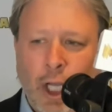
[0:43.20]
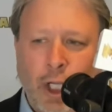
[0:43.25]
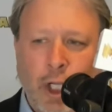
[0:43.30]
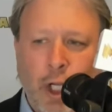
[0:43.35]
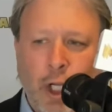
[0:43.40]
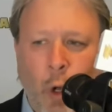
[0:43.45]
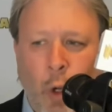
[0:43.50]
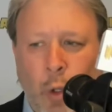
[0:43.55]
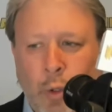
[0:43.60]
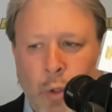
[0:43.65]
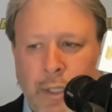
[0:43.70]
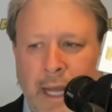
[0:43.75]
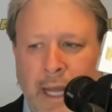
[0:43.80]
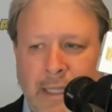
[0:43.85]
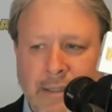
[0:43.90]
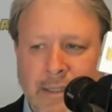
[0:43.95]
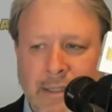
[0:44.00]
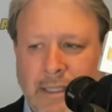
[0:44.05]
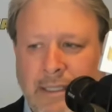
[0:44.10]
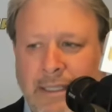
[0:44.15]
Gold
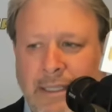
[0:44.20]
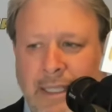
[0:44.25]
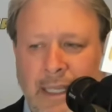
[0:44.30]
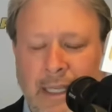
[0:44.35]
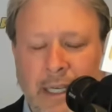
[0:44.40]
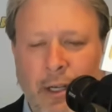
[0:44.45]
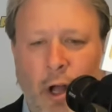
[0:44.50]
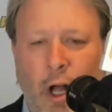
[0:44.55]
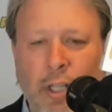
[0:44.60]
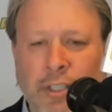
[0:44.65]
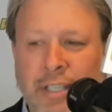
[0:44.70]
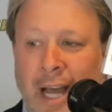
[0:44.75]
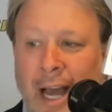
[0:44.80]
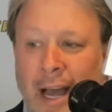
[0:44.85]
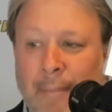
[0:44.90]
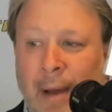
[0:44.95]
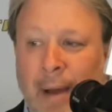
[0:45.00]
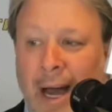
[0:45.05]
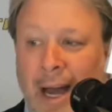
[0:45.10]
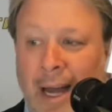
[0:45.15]
has exceeded
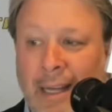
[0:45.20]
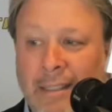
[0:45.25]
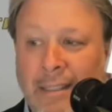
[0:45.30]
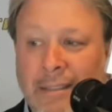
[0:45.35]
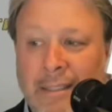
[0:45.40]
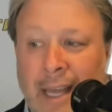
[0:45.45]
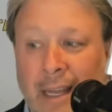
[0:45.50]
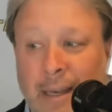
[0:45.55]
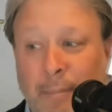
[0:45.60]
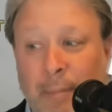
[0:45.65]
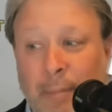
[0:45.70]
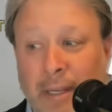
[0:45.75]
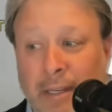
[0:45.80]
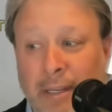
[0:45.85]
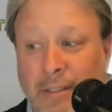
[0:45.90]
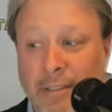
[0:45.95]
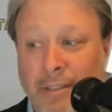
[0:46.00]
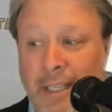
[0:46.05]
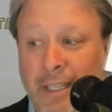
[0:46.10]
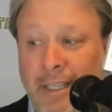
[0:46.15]
all-time highs and
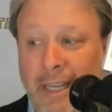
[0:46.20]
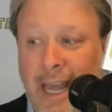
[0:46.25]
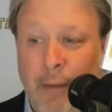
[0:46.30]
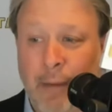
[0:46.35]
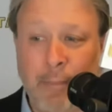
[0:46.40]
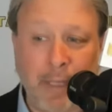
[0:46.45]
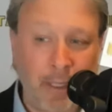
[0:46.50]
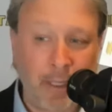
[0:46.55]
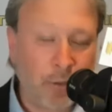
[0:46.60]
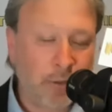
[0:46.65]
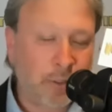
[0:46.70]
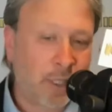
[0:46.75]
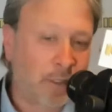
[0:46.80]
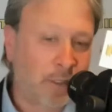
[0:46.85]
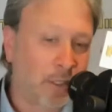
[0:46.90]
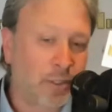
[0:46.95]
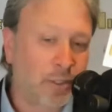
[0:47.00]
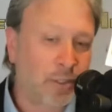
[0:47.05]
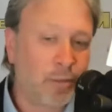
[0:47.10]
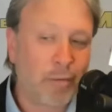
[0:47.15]
appears to now be using
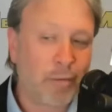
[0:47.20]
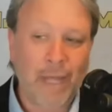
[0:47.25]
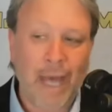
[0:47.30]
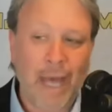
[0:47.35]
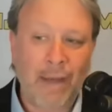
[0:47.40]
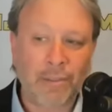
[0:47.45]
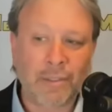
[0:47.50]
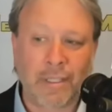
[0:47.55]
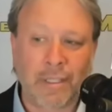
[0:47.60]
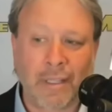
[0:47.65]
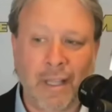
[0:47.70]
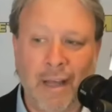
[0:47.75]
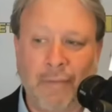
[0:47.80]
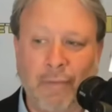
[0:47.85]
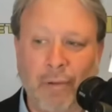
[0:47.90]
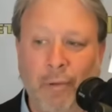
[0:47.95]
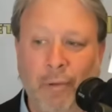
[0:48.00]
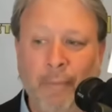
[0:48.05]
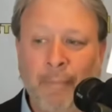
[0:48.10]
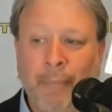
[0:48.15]
the 2000
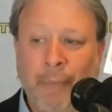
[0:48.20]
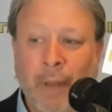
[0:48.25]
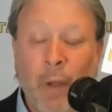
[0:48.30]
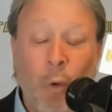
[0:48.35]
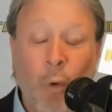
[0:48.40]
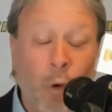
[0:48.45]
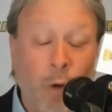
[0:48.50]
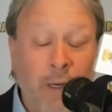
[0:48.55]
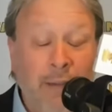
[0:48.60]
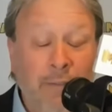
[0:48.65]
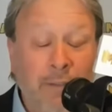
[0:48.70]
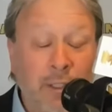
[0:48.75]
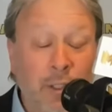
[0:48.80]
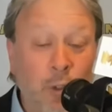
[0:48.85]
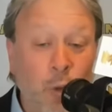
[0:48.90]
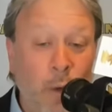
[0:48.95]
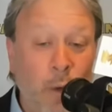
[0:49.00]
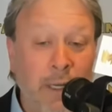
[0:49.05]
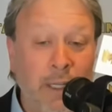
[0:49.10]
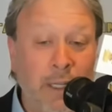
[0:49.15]
level or even
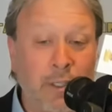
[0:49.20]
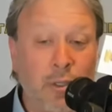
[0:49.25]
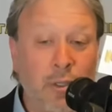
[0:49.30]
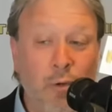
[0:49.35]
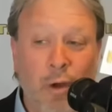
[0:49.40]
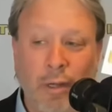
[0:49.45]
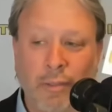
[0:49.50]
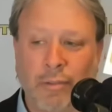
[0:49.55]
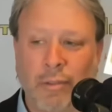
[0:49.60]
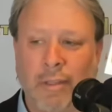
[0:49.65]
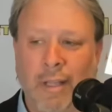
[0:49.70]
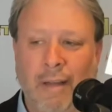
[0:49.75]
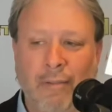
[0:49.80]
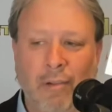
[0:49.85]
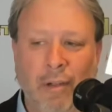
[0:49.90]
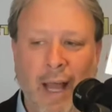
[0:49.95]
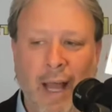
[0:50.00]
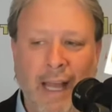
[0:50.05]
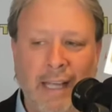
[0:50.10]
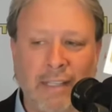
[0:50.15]
2200
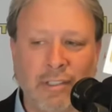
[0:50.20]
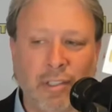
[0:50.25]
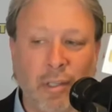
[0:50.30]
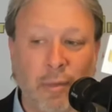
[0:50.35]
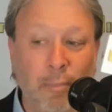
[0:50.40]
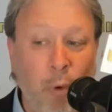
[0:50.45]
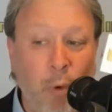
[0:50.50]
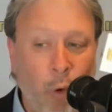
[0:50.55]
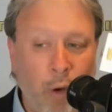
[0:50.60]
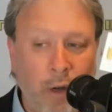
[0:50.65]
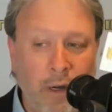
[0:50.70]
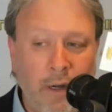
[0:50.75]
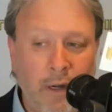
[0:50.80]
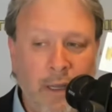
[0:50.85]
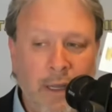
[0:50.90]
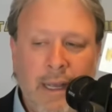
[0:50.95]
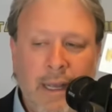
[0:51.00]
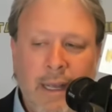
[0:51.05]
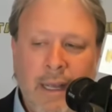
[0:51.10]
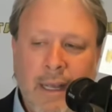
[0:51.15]
level as support.
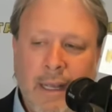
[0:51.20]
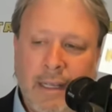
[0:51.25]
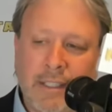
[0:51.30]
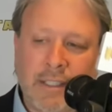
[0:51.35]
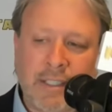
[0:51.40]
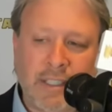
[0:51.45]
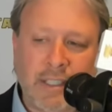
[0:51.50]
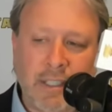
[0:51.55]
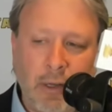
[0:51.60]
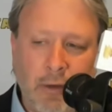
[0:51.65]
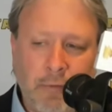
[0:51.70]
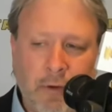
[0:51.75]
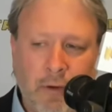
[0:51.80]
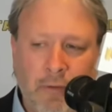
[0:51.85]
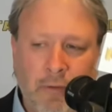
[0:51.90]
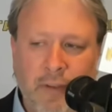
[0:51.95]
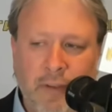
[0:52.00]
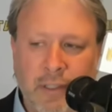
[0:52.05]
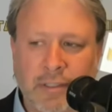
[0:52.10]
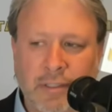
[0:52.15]
Silver
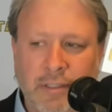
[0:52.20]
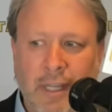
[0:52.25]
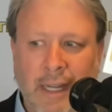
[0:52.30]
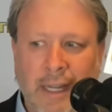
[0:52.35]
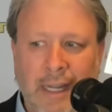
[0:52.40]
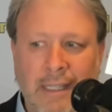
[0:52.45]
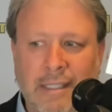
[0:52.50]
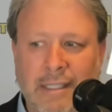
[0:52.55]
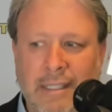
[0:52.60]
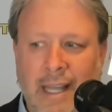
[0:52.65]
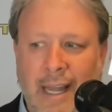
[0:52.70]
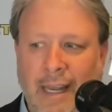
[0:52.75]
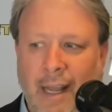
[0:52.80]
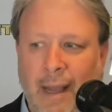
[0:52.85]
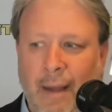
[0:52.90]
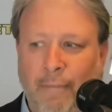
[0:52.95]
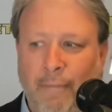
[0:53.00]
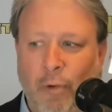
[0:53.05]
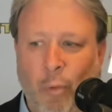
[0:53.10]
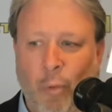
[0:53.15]
feels like it's
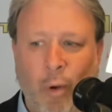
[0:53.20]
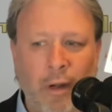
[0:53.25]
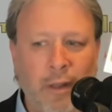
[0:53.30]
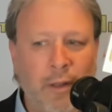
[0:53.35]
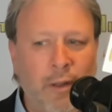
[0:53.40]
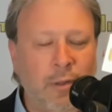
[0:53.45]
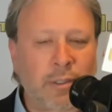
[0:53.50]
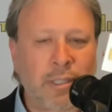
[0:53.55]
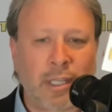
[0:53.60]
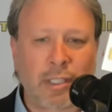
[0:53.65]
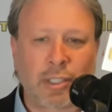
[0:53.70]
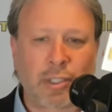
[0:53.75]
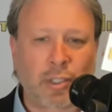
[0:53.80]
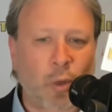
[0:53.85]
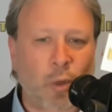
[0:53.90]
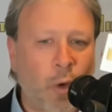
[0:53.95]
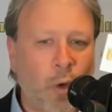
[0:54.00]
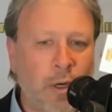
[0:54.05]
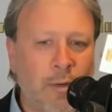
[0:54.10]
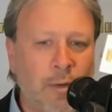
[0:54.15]
setting up for one of those
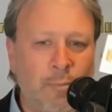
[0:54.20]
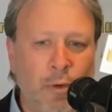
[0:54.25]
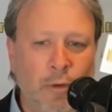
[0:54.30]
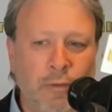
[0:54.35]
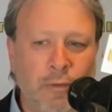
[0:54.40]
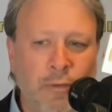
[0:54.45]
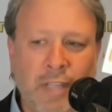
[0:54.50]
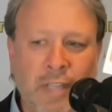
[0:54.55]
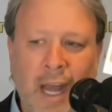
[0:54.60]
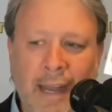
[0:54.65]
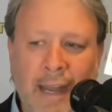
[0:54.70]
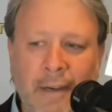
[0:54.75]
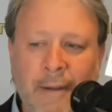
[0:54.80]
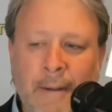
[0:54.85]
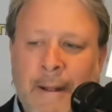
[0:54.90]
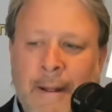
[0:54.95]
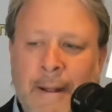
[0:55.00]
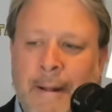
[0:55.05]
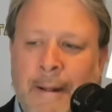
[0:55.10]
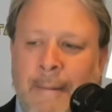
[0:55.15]
historic moves
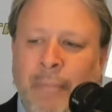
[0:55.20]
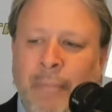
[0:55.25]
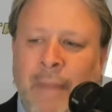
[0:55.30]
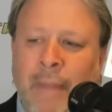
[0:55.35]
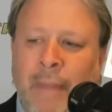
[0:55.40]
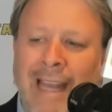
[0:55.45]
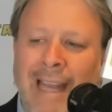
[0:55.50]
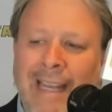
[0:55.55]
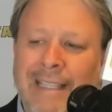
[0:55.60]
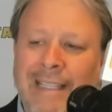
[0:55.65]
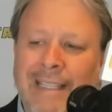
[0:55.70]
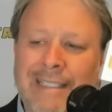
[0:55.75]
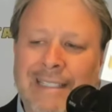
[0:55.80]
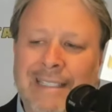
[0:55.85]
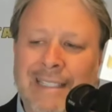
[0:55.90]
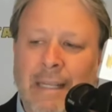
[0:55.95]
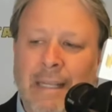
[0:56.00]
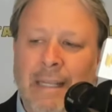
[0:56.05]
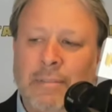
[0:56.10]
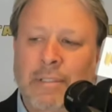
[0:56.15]
higher, and it
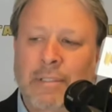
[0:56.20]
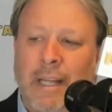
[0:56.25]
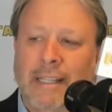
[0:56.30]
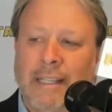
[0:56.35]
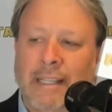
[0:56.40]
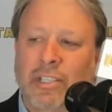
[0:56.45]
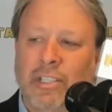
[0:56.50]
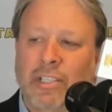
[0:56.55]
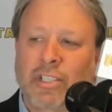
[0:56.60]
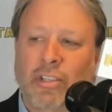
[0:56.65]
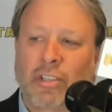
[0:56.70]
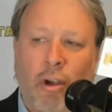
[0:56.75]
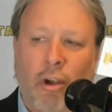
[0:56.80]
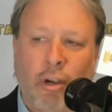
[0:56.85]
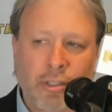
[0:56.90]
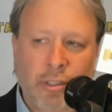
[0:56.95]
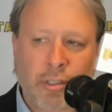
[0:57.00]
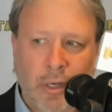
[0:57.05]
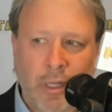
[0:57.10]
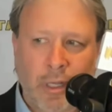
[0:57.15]
seems like the
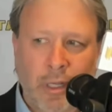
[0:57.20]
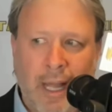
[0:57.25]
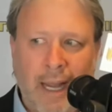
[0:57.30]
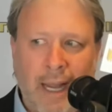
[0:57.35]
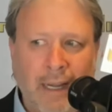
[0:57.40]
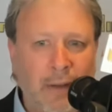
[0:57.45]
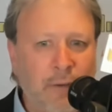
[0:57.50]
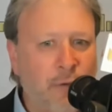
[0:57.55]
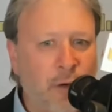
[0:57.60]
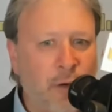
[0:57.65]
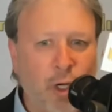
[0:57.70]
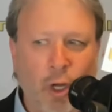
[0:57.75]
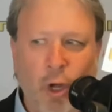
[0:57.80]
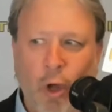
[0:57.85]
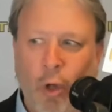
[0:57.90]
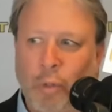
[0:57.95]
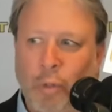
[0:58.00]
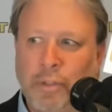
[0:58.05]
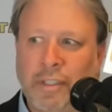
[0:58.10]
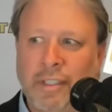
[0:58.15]
stars are aligning for
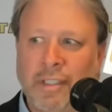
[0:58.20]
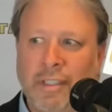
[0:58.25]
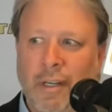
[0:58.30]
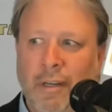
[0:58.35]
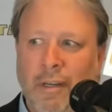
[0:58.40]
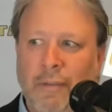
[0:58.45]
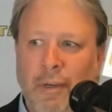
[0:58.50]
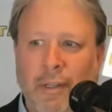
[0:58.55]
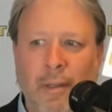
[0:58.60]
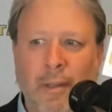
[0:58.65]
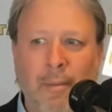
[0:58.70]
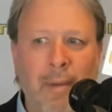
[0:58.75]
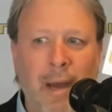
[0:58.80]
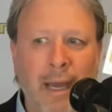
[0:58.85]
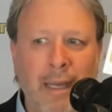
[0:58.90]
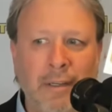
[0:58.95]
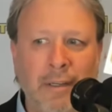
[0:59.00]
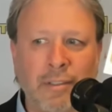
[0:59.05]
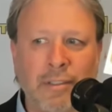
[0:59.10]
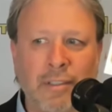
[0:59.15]
gold, silver, and the
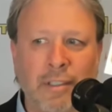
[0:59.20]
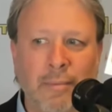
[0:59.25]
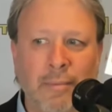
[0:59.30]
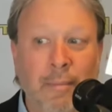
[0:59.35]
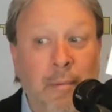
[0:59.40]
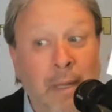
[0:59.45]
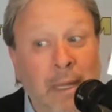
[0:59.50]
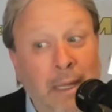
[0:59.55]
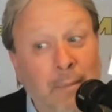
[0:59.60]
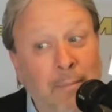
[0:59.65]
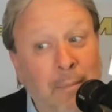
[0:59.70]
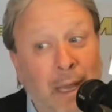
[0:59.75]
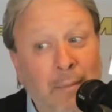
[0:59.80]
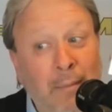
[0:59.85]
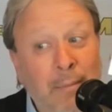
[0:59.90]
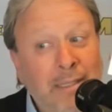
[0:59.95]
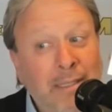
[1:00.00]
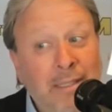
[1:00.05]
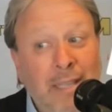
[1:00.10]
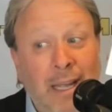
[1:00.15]
miners to be
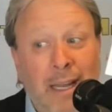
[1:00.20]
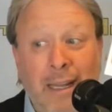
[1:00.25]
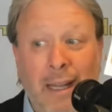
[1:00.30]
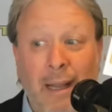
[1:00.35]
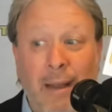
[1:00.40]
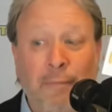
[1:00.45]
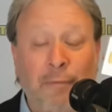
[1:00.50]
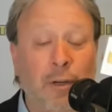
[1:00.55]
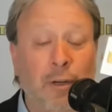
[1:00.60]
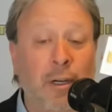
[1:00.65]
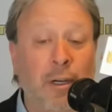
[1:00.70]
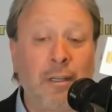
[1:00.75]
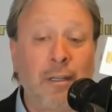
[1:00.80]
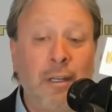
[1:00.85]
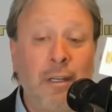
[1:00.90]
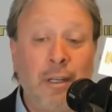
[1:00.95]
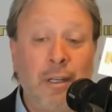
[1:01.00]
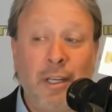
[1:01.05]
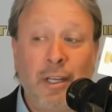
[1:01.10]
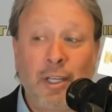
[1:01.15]
maybe setting up for a
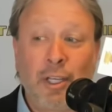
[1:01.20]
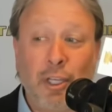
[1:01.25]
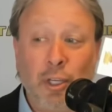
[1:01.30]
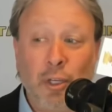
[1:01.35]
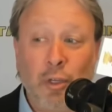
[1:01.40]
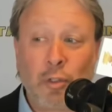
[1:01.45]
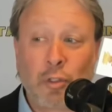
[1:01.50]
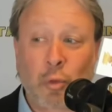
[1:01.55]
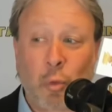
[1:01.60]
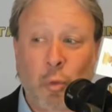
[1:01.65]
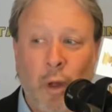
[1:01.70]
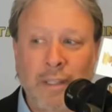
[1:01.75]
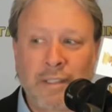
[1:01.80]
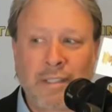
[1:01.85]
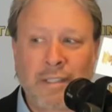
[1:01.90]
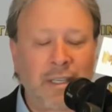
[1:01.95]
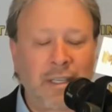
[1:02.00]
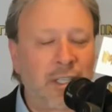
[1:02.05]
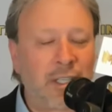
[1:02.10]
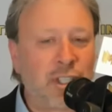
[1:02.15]
huge
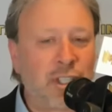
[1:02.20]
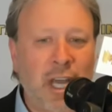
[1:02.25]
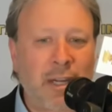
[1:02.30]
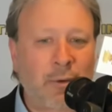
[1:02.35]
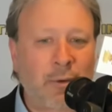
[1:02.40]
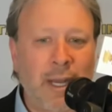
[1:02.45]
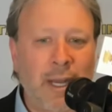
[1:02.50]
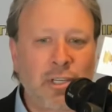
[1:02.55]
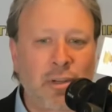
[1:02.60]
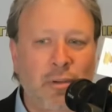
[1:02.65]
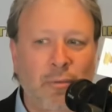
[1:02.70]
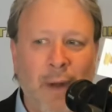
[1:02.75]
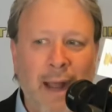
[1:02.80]
once-in-a-generation